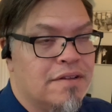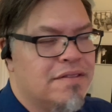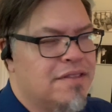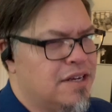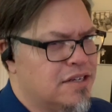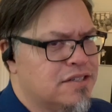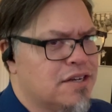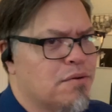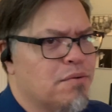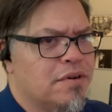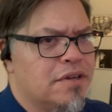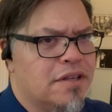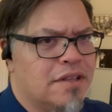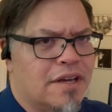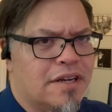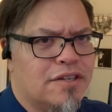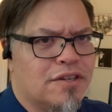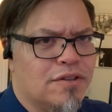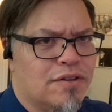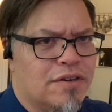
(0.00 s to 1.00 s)
things I really
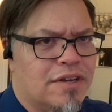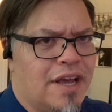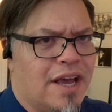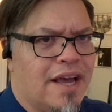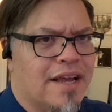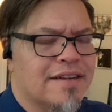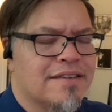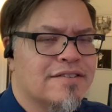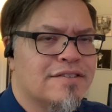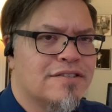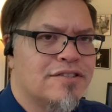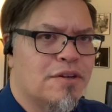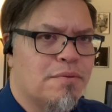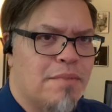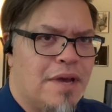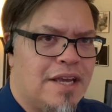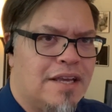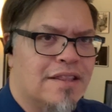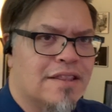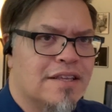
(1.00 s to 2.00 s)
like to look at to
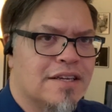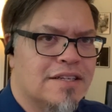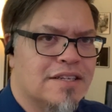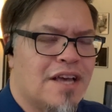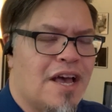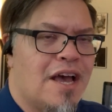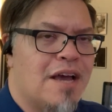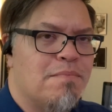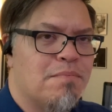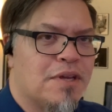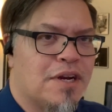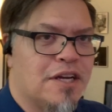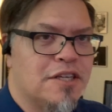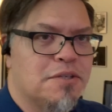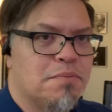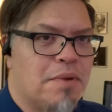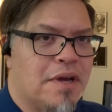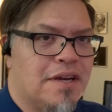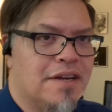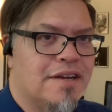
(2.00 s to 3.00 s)
make the time that I
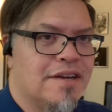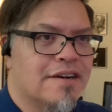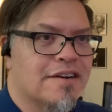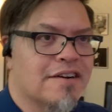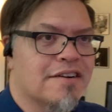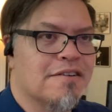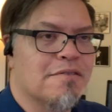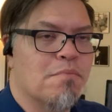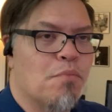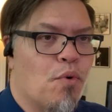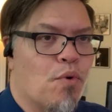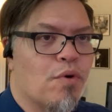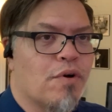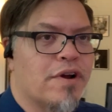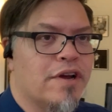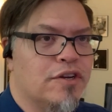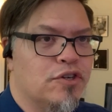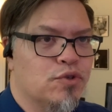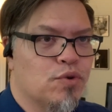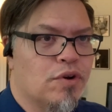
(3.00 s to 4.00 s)
spend here more
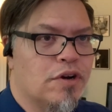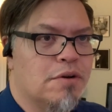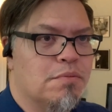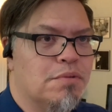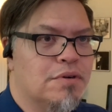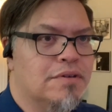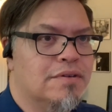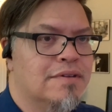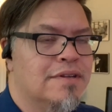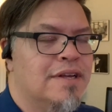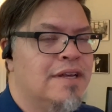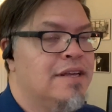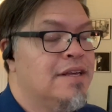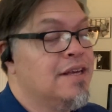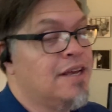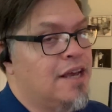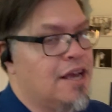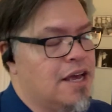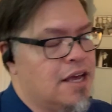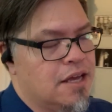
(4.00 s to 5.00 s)
enjoyable.
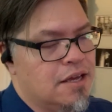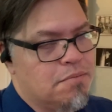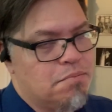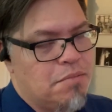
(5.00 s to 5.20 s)
And